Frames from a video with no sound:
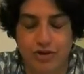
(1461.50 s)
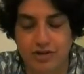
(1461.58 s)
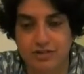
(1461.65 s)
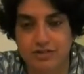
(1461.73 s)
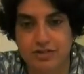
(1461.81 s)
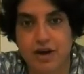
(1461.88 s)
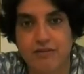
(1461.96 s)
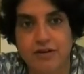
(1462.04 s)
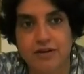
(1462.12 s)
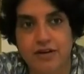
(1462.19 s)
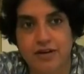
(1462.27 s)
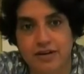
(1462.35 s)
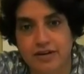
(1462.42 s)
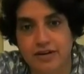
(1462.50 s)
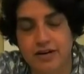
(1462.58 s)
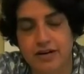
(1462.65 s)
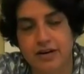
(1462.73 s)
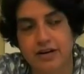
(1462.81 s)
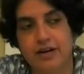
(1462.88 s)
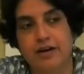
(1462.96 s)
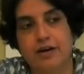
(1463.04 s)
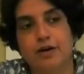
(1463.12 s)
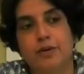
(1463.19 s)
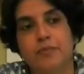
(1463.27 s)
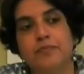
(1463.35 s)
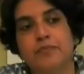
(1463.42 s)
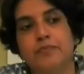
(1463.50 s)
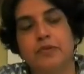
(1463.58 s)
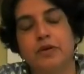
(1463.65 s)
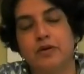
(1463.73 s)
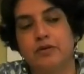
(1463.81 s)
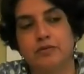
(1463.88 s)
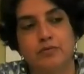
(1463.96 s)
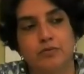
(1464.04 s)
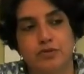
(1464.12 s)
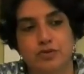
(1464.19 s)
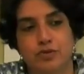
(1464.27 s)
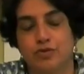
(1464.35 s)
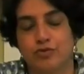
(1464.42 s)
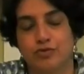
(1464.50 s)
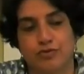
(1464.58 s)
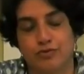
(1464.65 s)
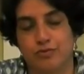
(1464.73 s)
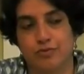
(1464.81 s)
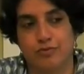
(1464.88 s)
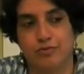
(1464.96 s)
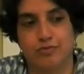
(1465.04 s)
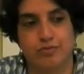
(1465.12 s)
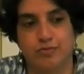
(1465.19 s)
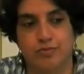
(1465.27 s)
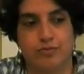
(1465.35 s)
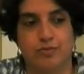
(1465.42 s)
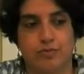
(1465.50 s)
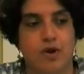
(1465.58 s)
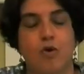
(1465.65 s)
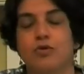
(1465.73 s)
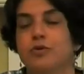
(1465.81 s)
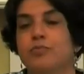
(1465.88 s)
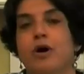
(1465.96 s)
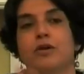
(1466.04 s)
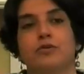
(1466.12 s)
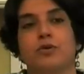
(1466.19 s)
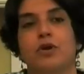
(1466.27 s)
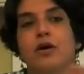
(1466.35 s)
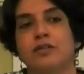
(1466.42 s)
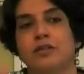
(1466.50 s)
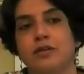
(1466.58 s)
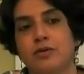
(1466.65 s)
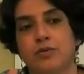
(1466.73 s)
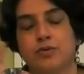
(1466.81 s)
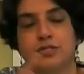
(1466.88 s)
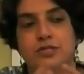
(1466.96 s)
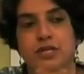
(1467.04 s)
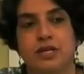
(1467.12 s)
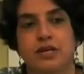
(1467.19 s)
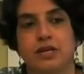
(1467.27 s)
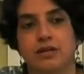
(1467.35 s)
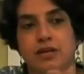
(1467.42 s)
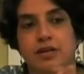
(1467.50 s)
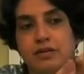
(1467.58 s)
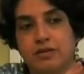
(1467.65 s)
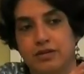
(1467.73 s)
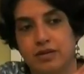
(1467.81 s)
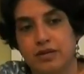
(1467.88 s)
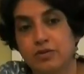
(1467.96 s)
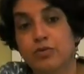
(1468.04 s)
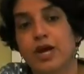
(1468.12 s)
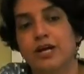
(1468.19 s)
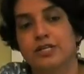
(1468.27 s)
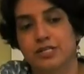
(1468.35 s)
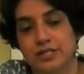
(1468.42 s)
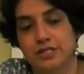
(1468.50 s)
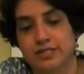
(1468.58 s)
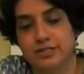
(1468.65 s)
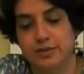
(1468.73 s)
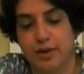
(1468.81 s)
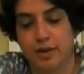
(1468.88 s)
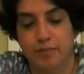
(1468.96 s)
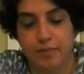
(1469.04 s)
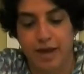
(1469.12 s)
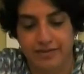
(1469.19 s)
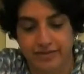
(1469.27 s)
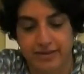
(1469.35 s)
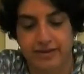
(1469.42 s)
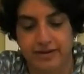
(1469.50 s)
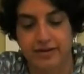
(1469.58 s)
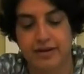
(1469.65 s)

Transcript: Savarkar, the sort of counterpart to Gandhi, you could say, in the Hindu nationalist pantheon.